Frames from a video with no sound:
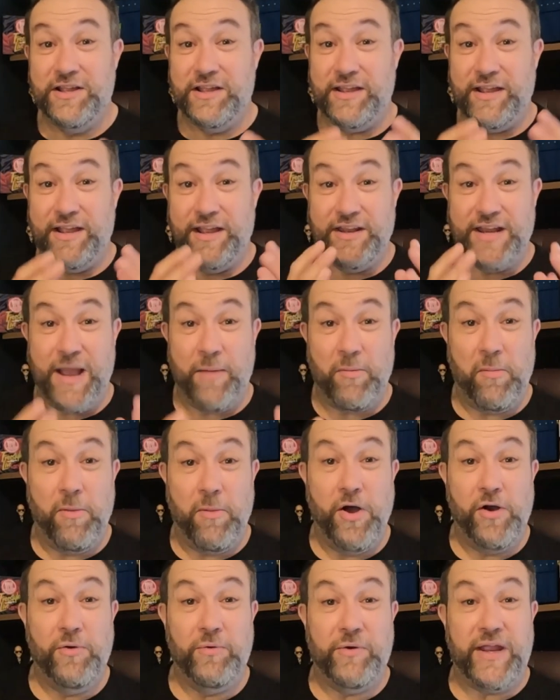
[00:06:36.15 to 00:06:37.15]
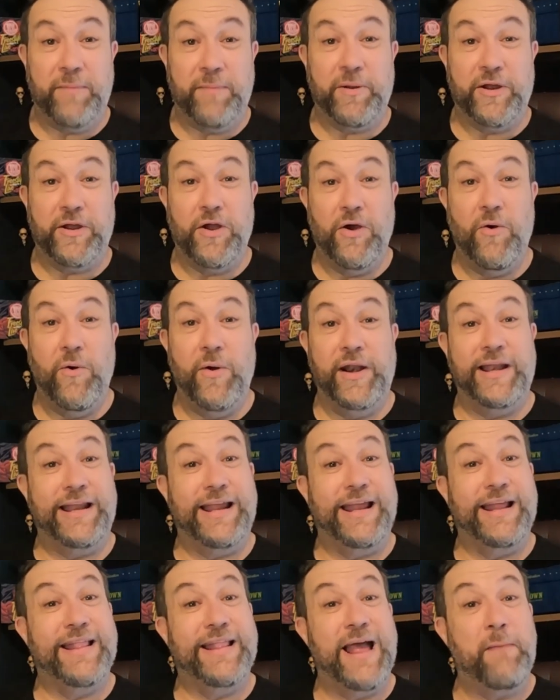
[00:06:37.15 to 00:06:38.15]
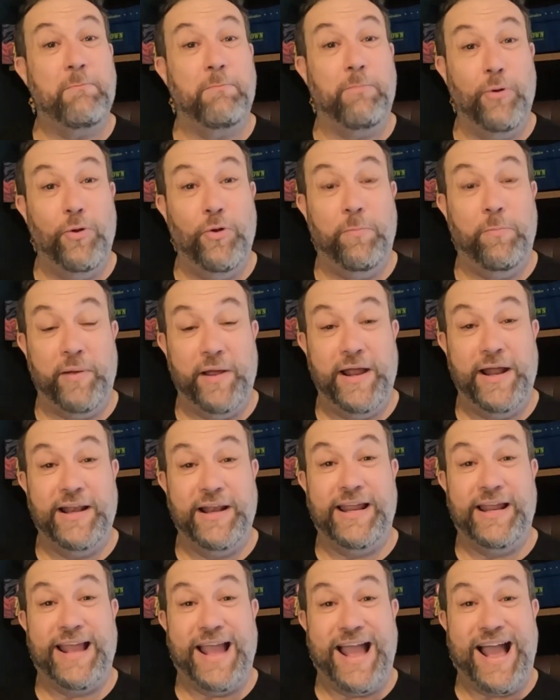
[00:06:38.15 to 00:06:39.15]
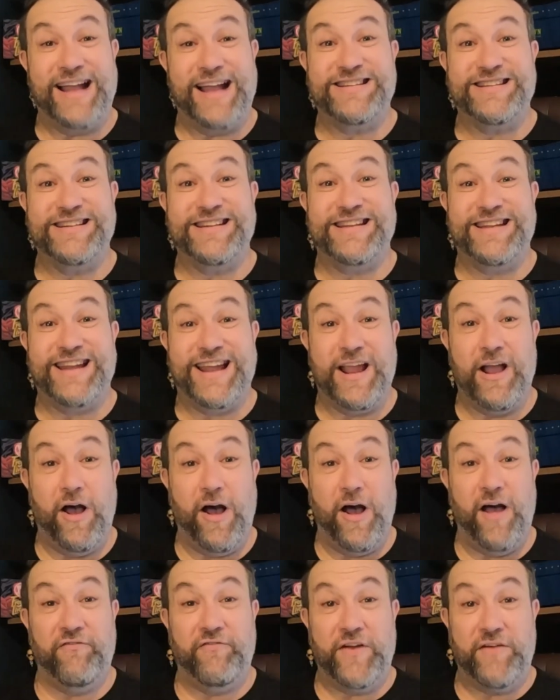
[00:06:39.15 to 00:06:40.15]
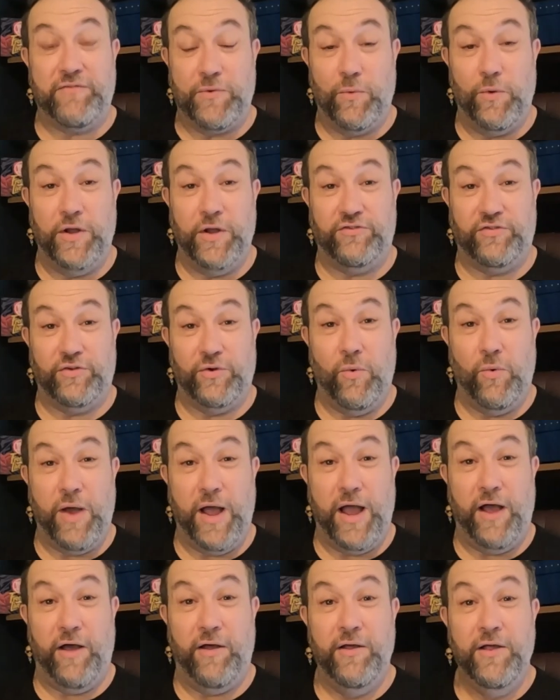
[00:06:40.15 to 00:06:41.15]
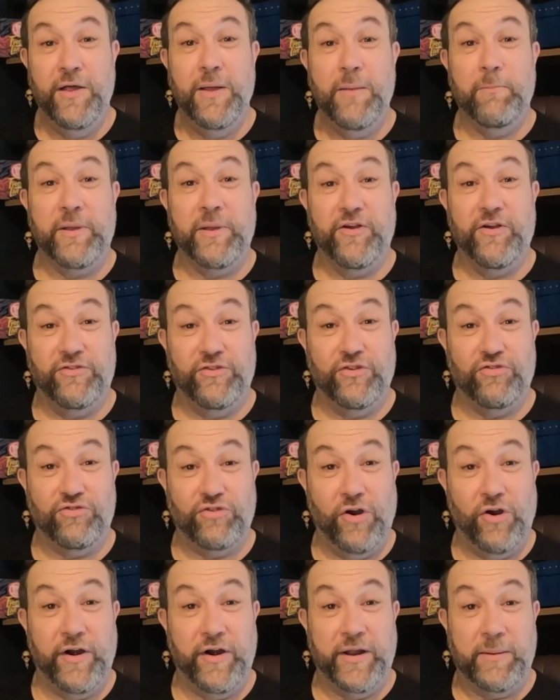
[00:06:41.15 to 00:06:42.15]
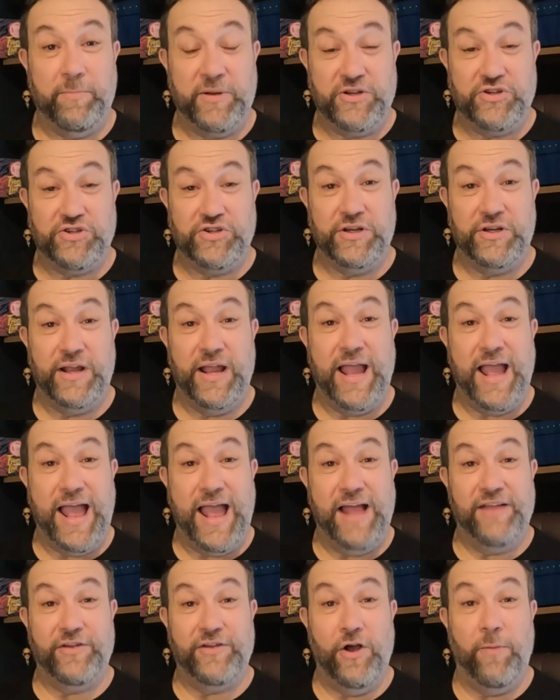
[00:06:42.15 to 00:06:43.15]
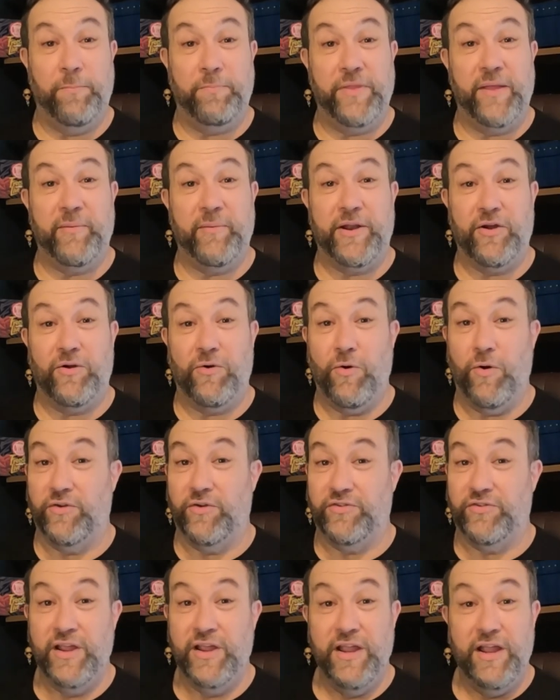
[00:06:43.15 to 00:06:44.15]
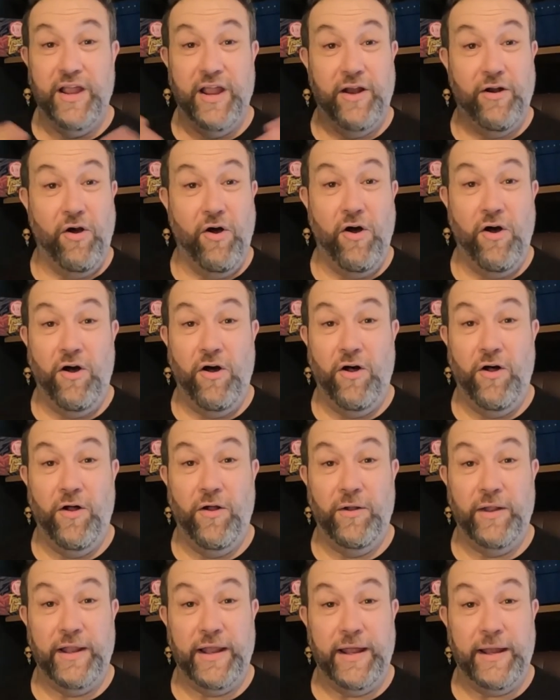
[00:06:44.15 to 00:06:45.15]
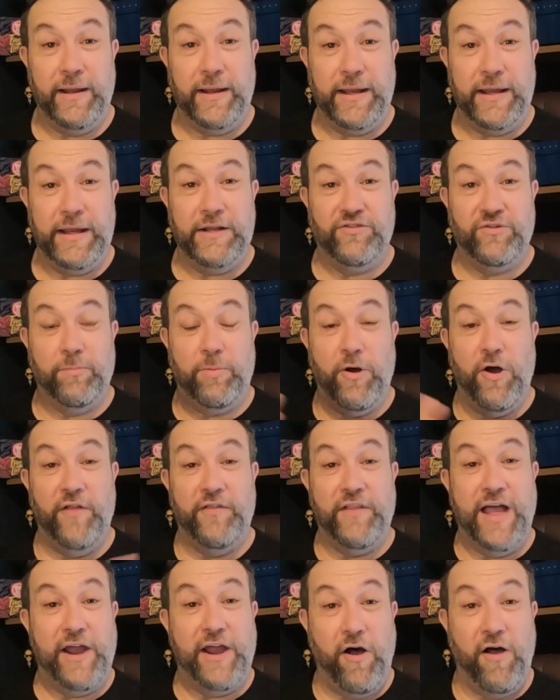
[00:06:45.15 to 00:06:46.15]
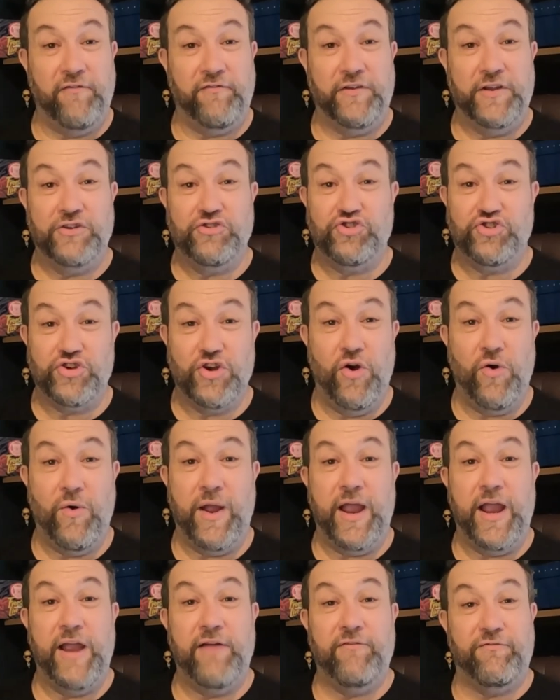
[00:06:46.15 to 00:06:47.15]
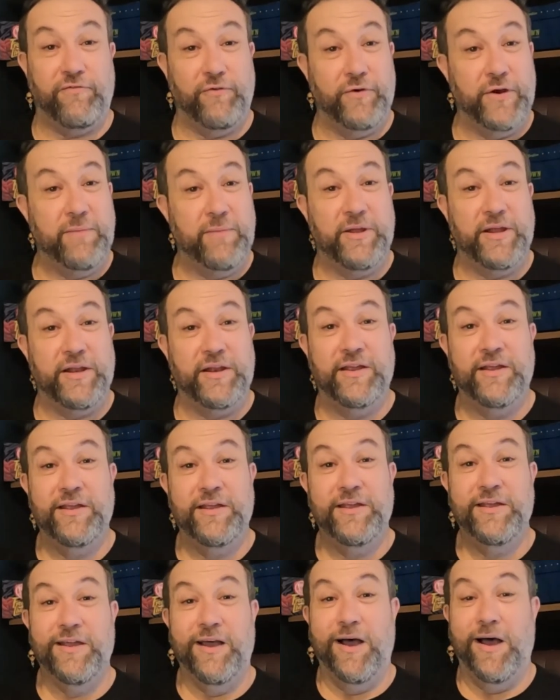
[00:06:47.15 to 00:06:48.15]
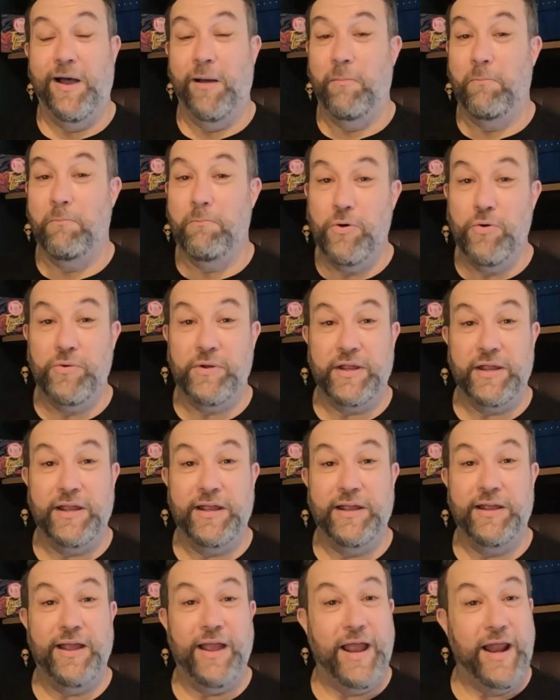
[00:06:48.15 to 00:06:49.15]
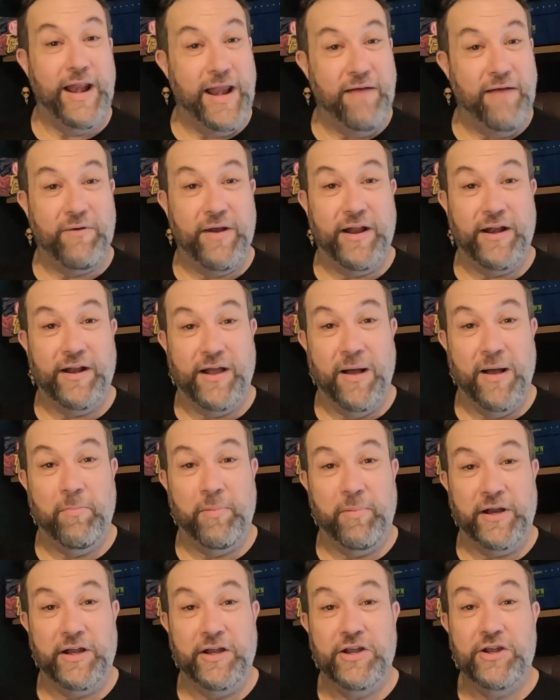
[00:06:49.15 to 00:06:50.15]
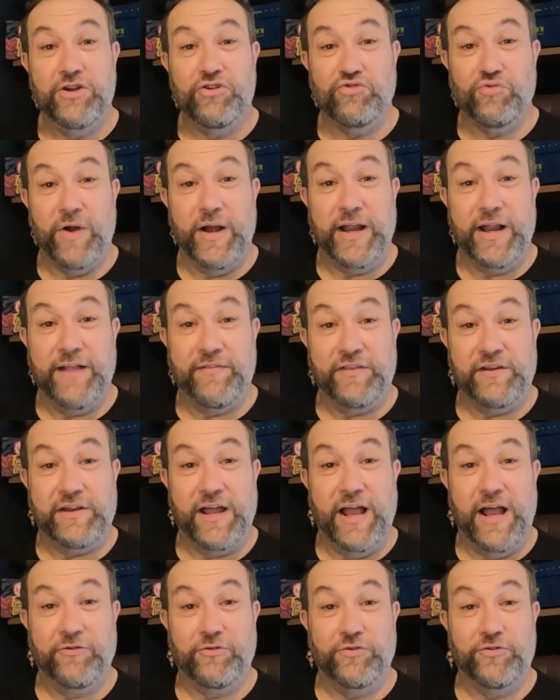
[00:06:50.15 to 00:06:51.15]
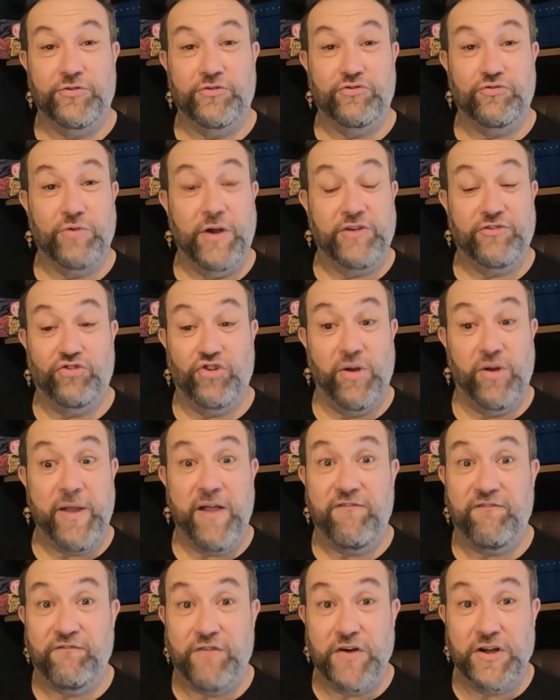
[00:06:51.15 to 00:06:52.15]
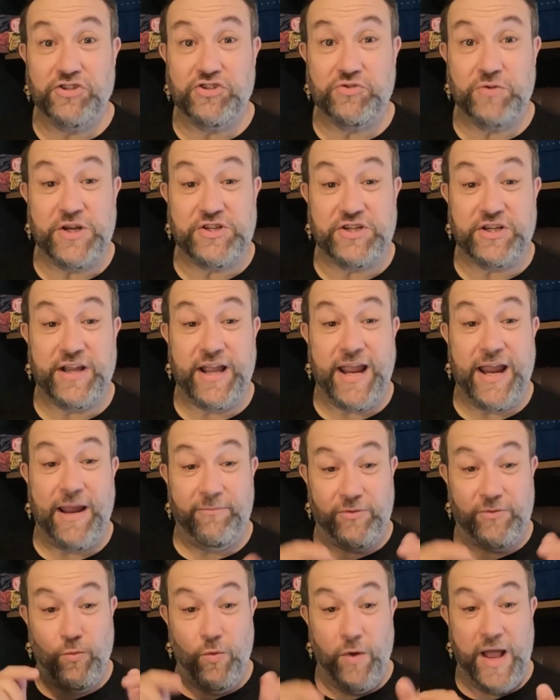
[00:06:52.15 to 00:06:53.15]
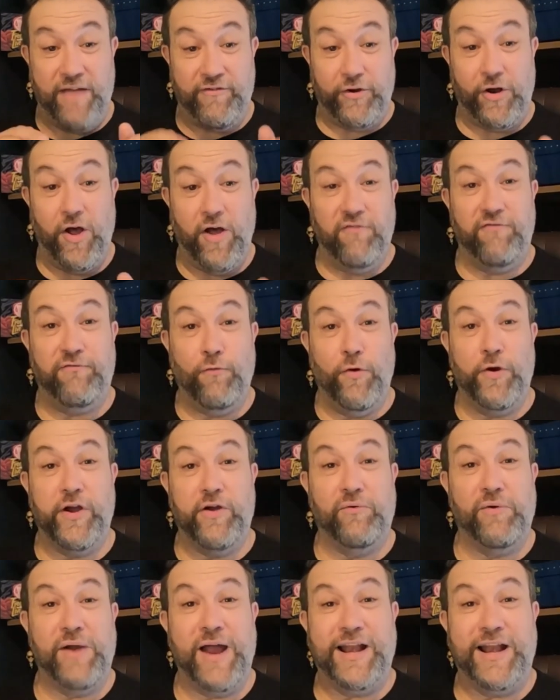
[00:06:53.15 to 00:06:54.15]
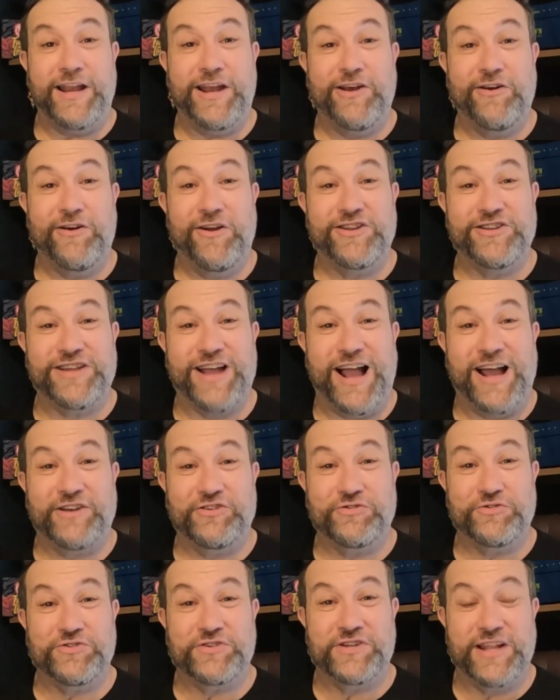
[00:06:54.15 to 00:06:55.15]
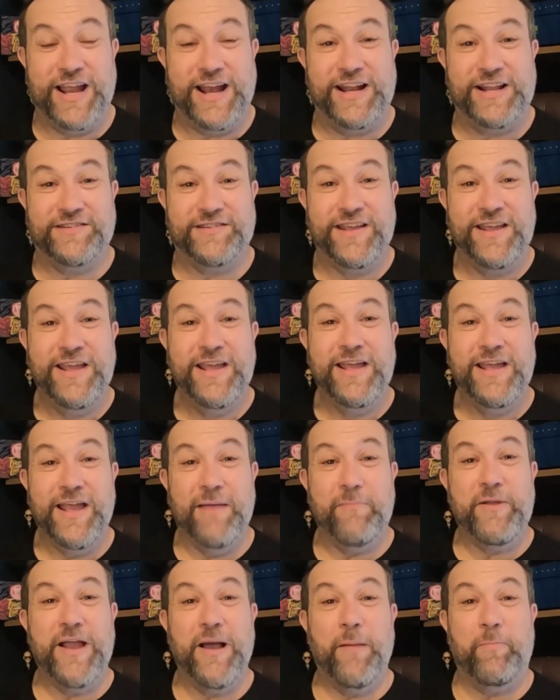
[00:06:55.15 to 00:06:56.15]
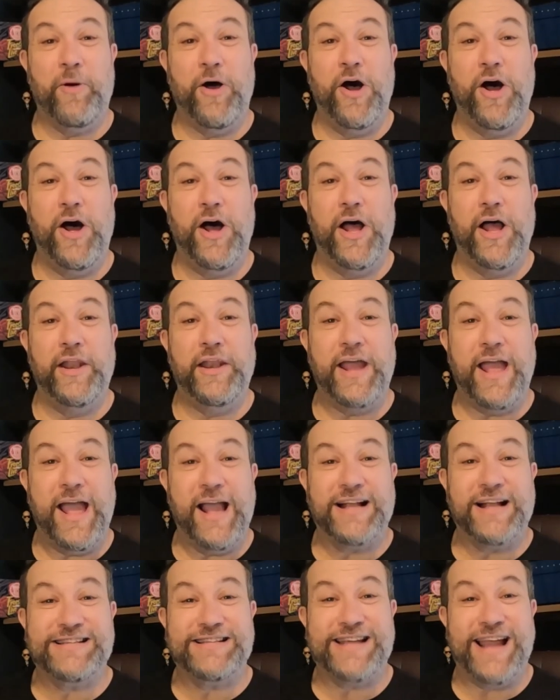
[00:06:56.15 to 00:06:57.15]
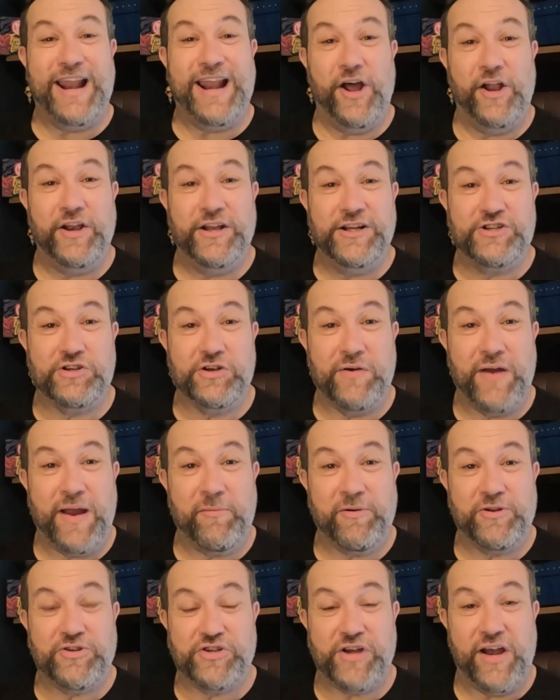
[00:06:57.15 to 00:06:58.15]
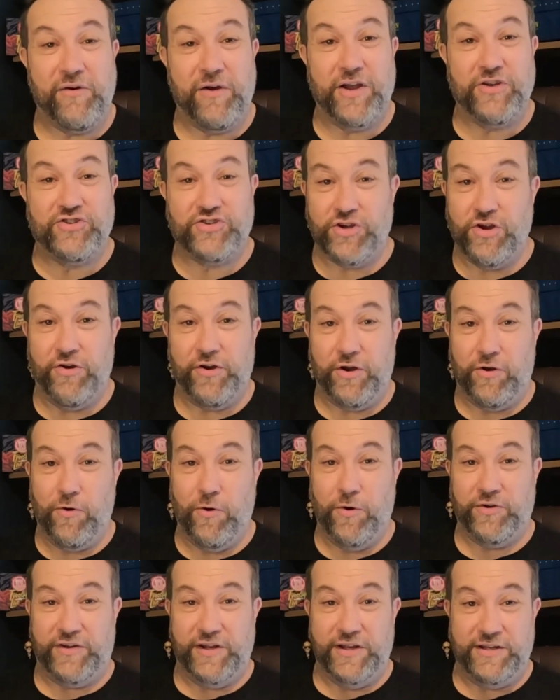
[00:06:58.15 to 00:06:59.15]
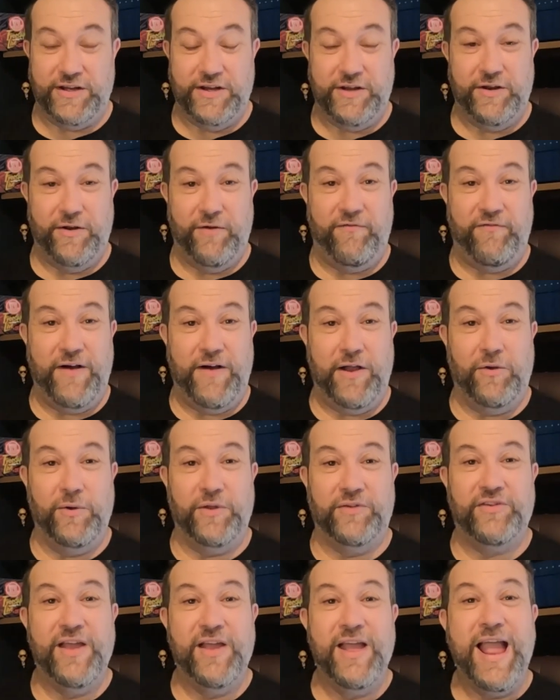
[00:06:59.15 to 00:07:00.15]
Can Yamamoto keep it going? And can that bullpen catch a day off every once in a while? Because the starting pitching has helped them. And, of course, it all heeds upon that offense. Shohei, Freeman, Mookie, and company trying to get the Dodgers a stretch. It's going to be a fun stretch of games, and we'll have it all for you right here on Dodgers Latest. Hit me up on X and on Instagram at JRod Show. And, of course, continue to follow us.